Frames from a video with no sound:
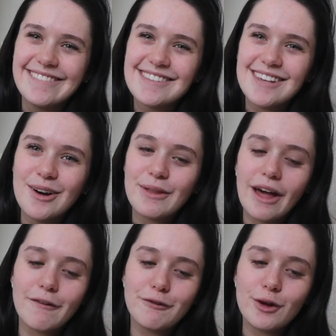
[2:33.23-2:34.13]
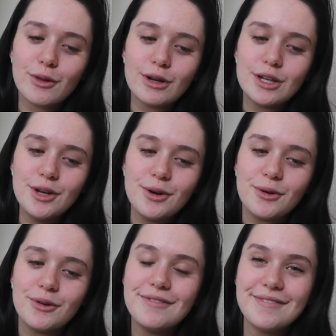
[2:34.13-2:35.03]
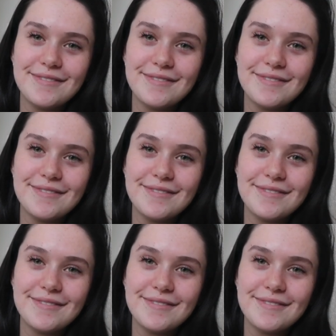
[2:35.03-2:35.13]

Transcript: So without further ado,